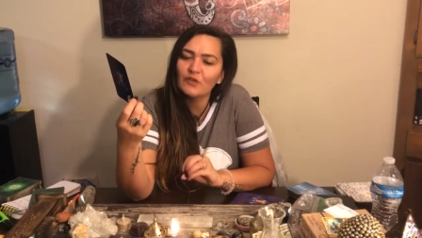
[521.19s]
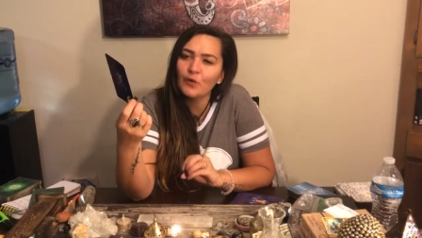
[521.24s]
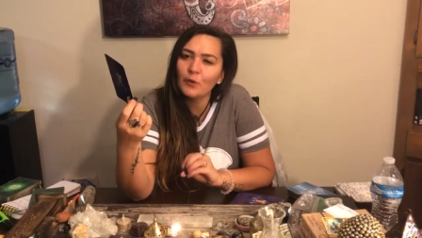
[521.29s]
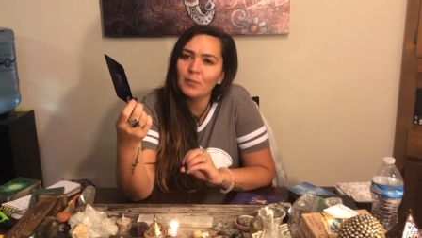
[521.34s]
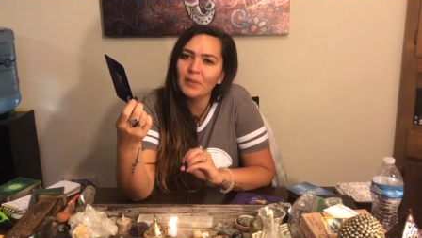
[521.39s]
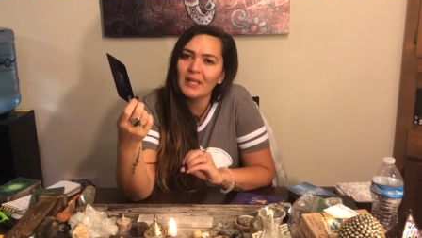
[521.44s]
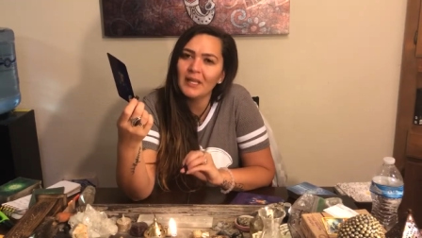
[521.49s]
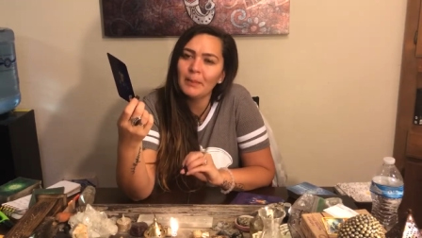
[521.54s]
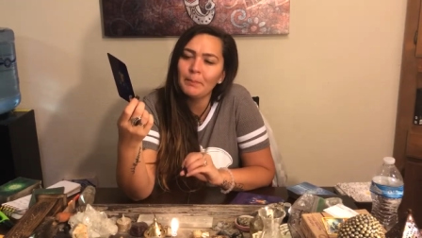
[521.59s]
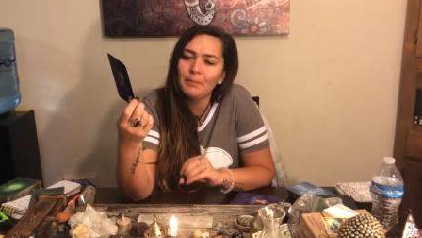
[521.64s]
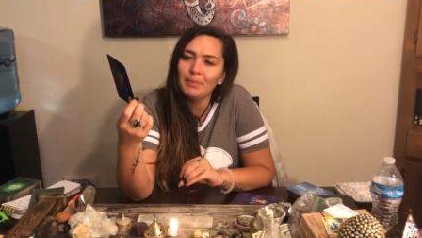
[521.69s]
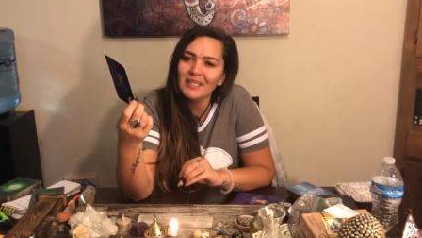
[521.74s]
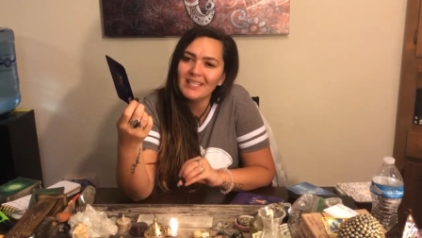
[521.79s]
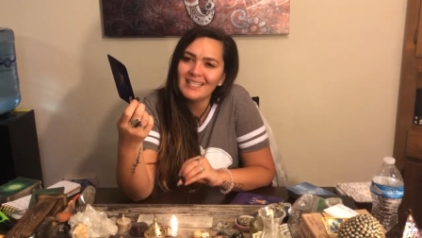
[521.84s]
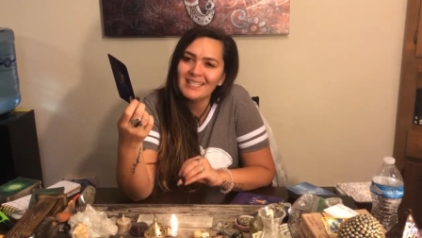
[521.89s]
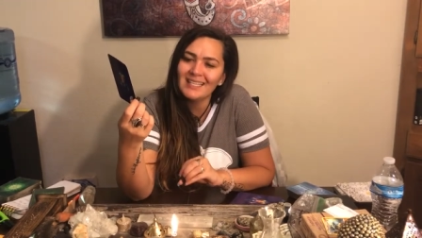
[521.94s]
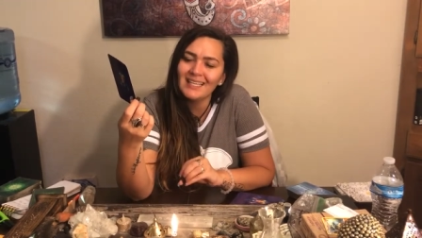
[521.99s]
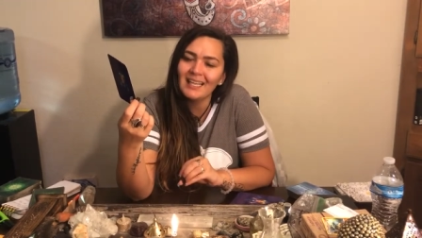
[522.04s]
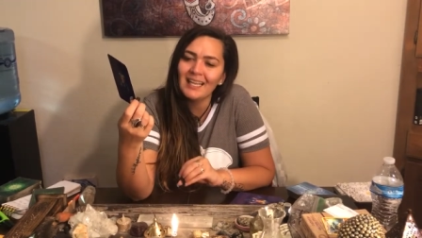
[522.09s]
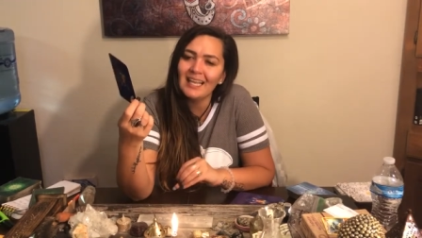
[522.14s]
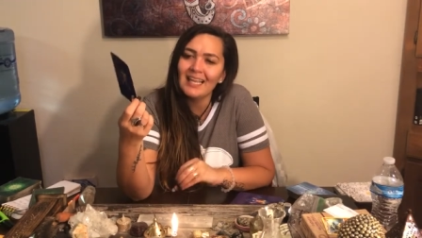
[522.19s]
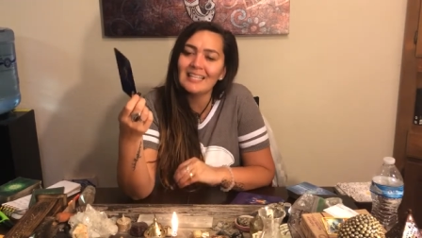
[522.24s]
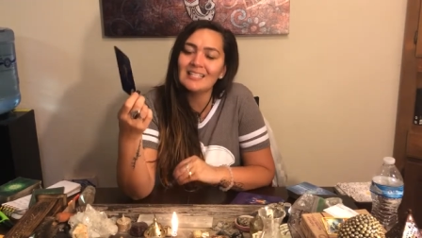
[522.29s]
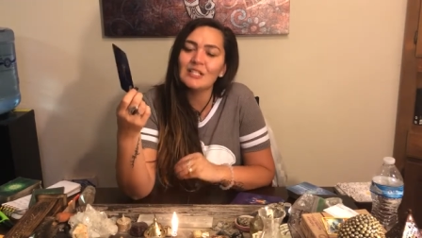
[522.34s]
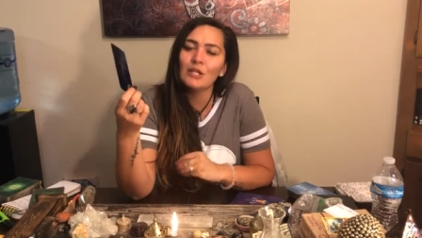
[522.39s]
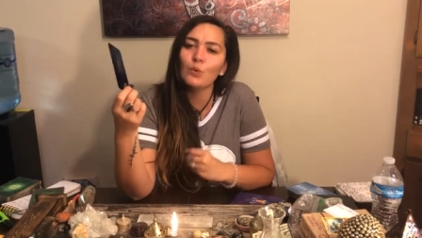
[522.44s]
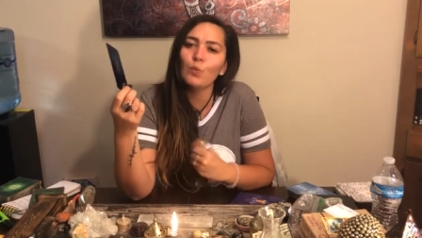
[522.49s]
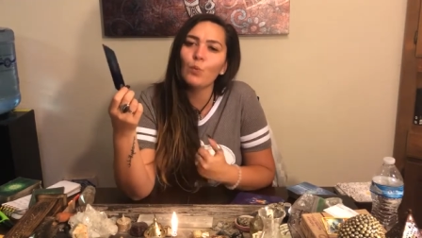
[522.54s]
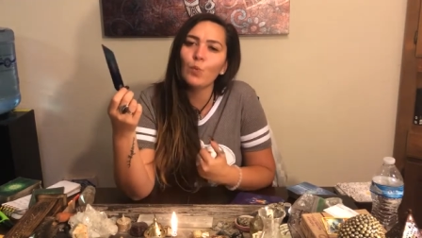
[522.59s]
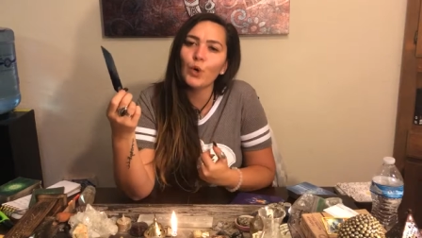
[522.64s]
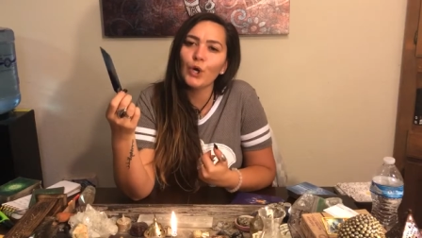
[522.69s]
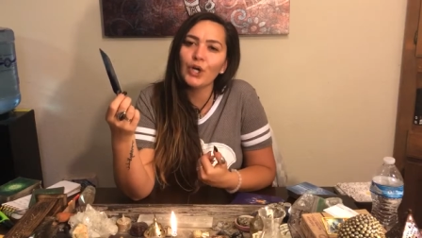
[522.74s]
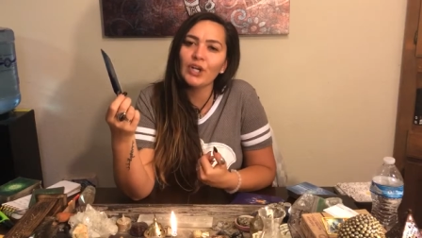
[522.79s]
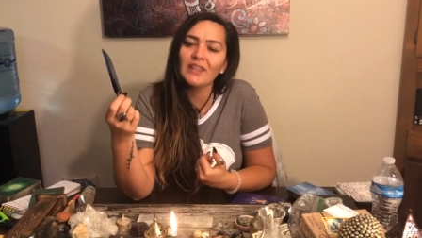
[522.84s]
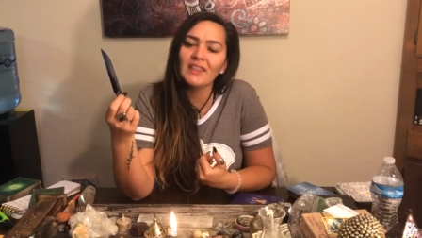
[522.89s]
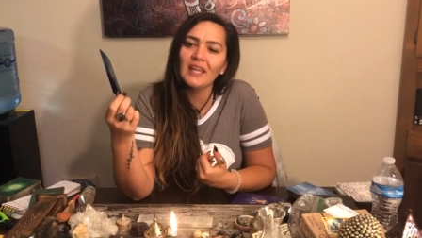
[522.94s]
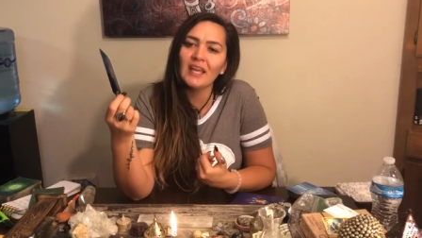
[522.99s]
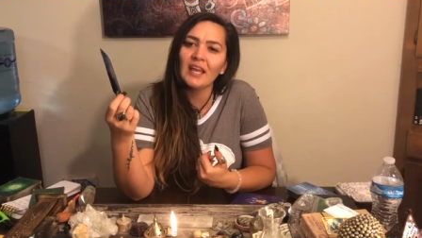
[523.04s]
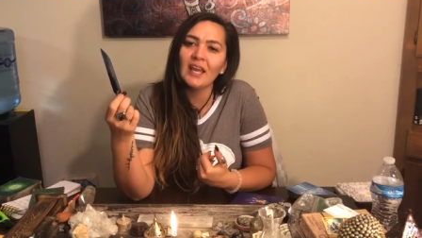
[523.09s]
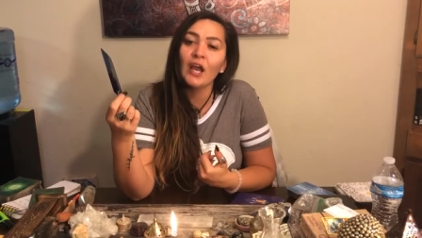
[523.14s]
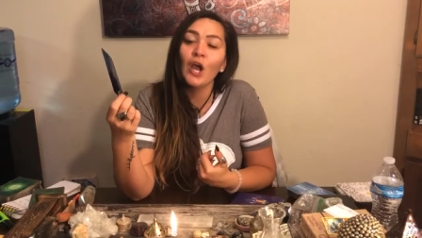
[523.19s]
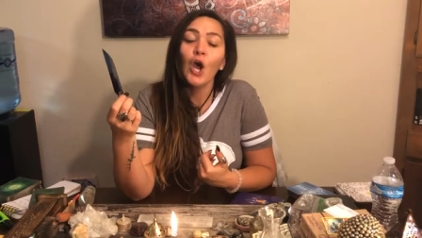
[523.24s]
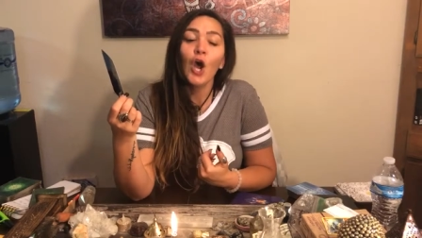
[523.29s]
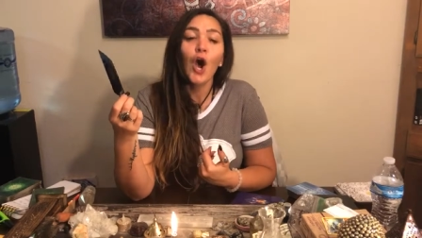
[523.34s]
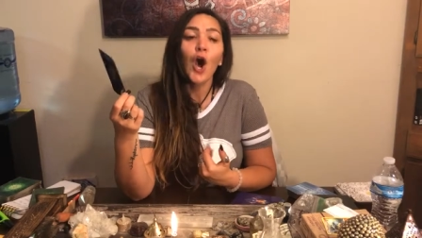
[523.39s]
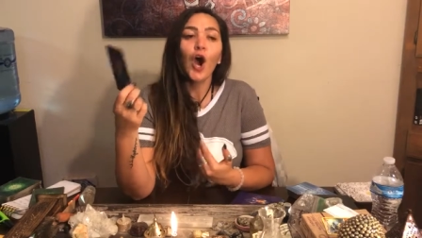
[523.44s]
for being busy. Is it worth it?